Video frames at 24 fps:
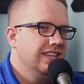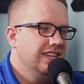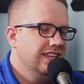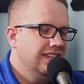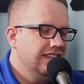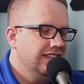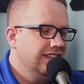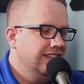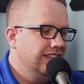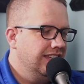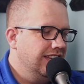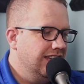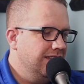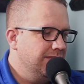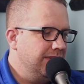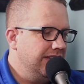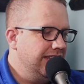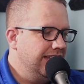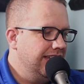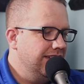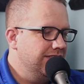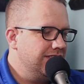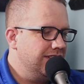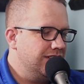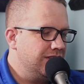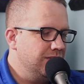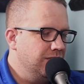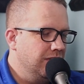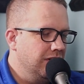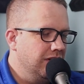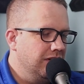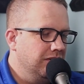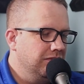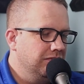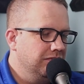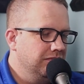Yeah, but he gives it to
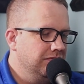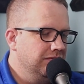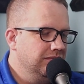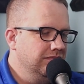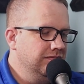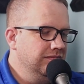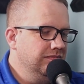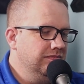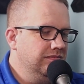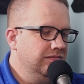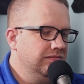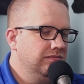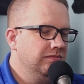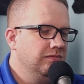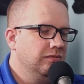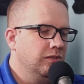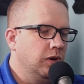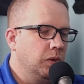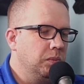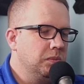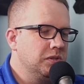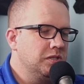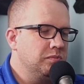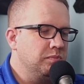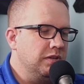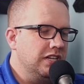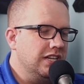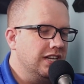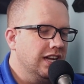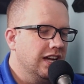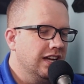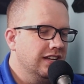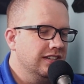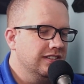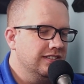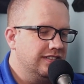her almost
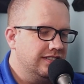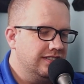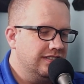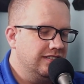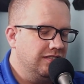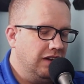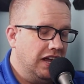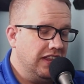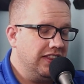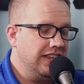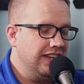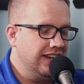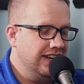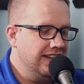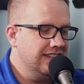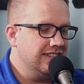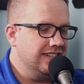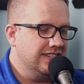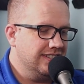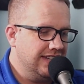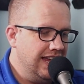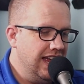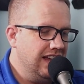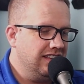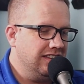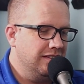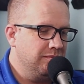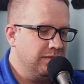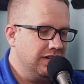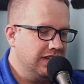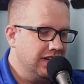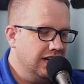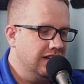because, well, I think it is exactly because